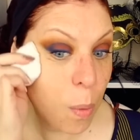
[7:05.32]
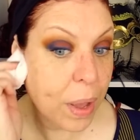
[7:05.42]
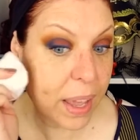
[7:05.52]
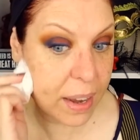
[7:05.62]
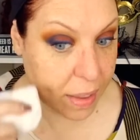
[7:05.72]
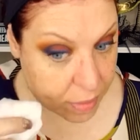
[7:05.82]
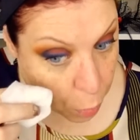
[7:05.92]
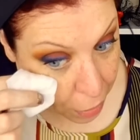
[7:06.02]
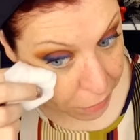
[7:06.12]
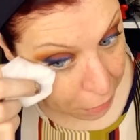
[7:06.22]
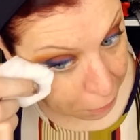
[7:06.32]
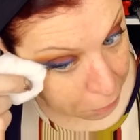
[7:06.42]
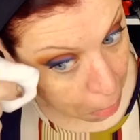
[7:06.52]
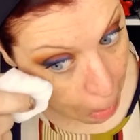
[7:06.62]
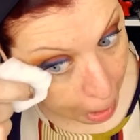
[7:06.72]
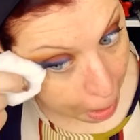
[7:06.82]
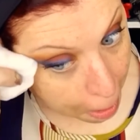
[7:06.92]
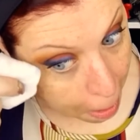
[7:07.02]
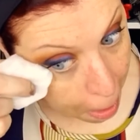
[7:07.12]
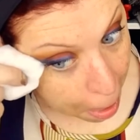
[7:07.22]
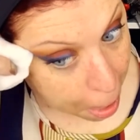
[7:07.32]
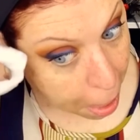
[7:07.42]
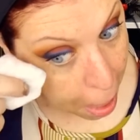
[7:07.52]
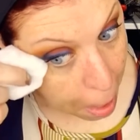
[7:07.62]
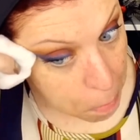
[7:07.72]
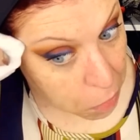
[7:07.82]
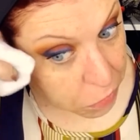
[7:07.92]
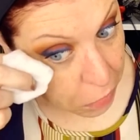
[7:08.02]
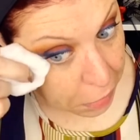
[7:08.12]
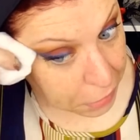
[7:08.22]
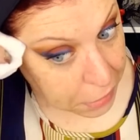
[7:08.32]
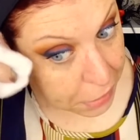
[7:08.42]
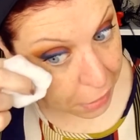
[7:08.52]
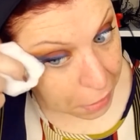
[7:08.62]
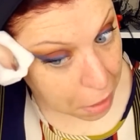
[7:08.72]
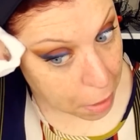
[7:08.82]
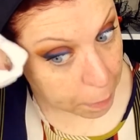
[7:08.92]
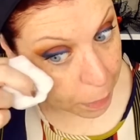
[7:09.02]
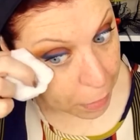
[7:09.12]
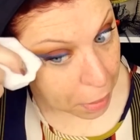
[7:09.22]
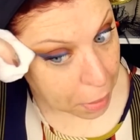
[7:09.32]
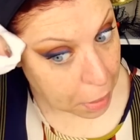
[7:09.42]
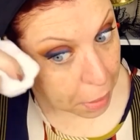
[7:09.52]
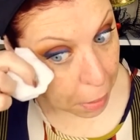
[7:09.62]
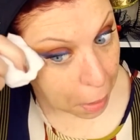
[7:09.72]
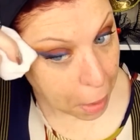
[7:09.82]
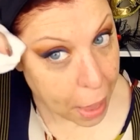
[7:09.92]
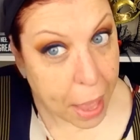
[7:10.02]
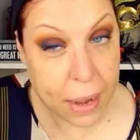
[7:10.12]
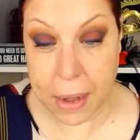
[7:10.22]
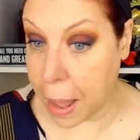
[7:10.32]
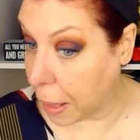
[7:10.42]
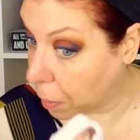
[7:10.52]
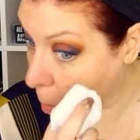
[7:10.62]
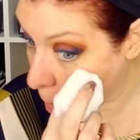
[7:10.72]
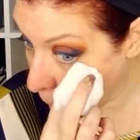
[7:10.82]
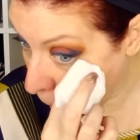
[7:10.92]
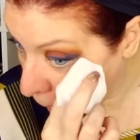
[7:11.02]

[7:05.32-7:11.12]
it is crazy. So I'm also cleaning it up at an angle.